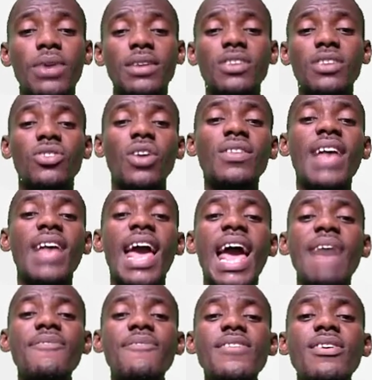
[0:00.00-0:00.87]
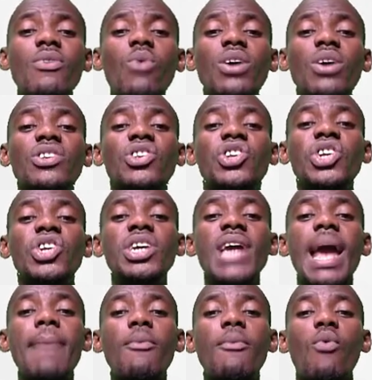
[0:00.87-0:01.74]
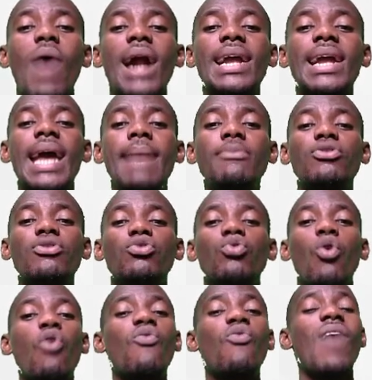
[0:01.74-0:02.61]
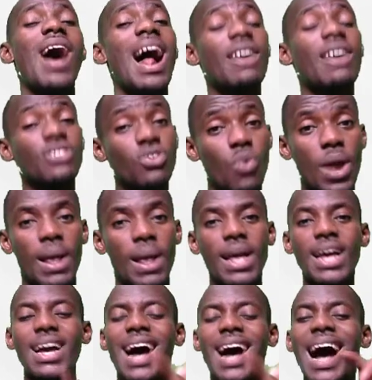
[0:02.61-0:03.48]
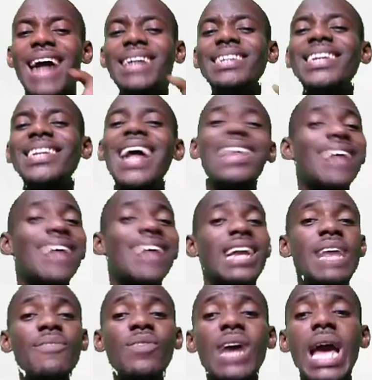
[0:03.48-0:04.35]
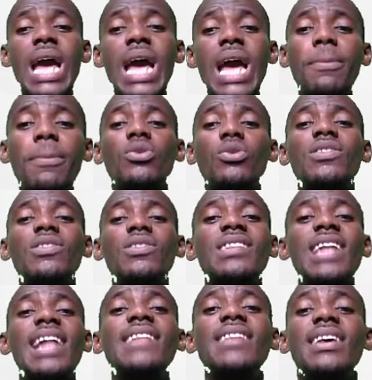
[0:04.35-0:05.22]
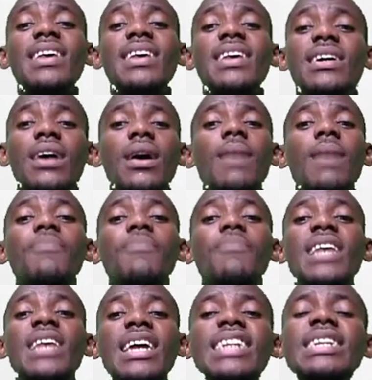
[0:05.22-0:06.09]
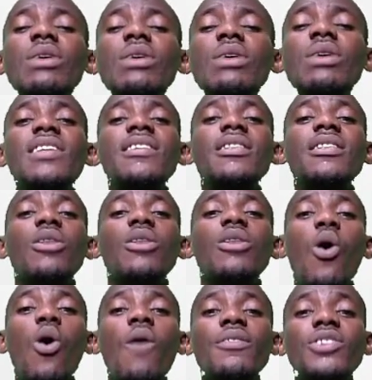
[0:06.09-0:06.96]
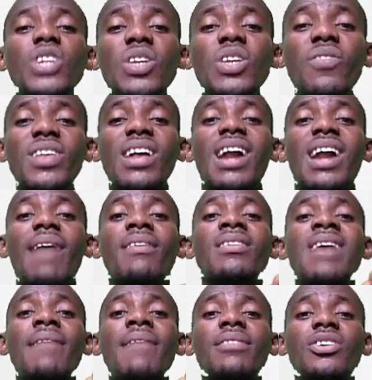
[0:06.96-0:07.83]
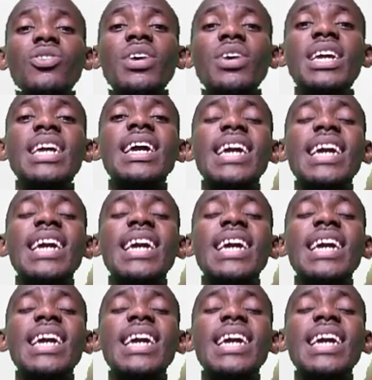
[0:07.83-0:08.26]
It is just F equals Gm1 m2 over r squared, and that can even help you to state the Newton's law of universal gravitation in